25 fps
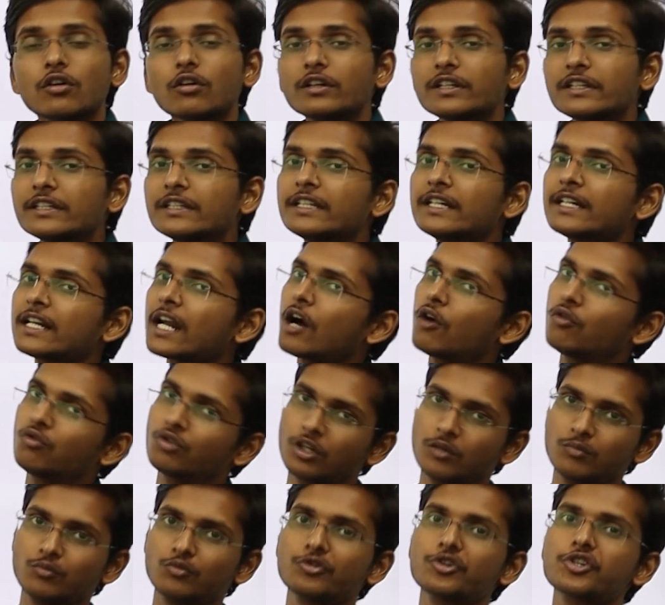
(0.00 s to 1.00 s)
in their
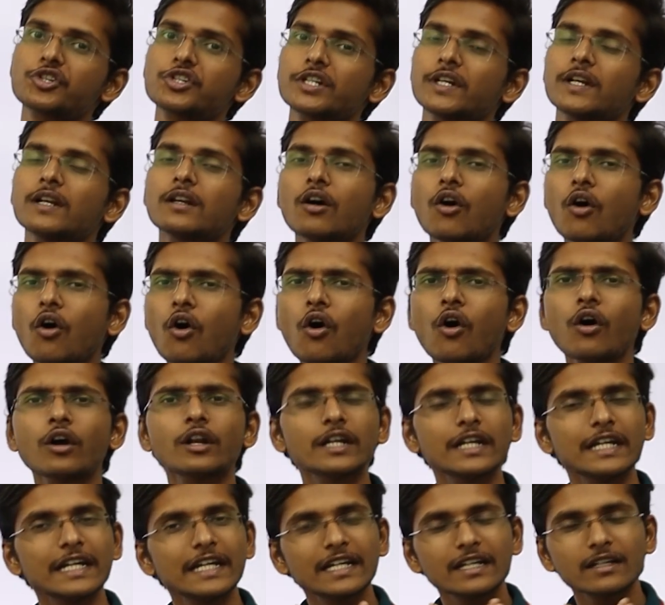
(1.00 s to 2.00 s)
outermost shell,
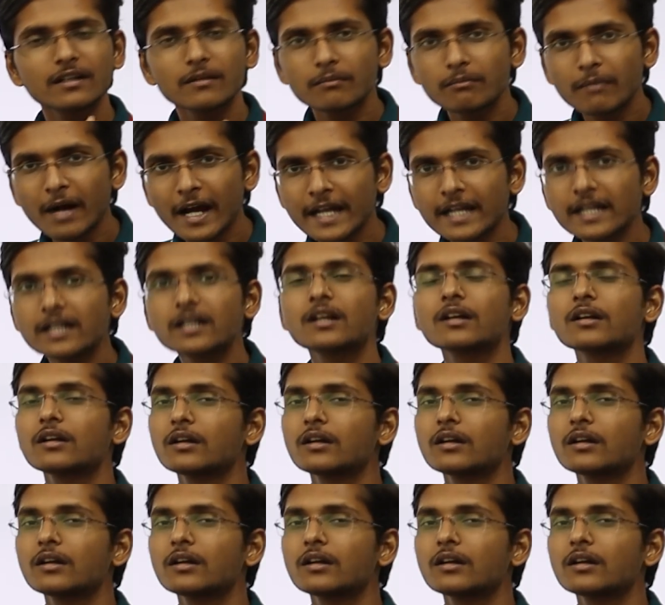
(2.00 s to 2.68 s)
or by